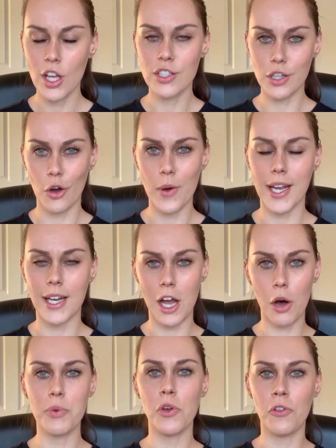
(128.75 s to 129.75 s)
So it can
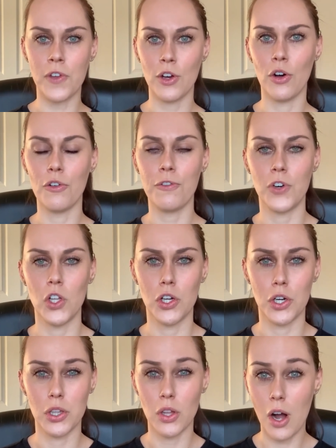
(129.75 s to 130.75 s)
help you feel
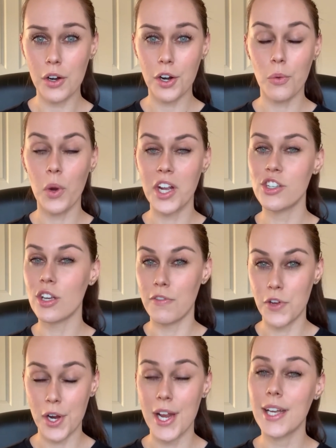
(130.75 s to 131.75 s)
fuller longer, which
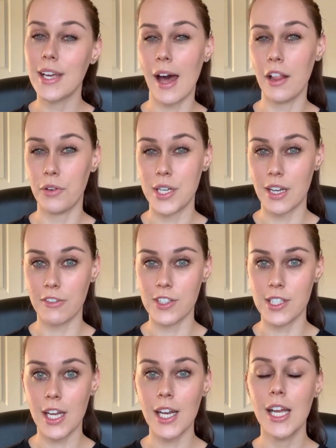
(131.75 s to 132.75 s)
if you're in a calorie
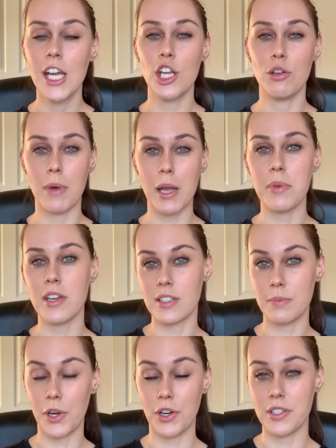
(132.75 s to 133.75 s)
deficit, you might be
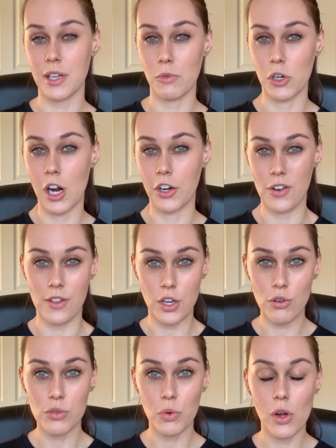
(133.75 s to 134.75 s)
experiencing more hunger than
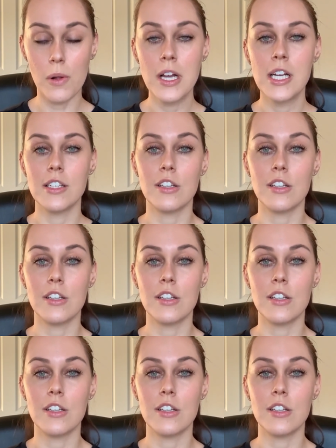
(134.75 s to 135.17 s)
usual.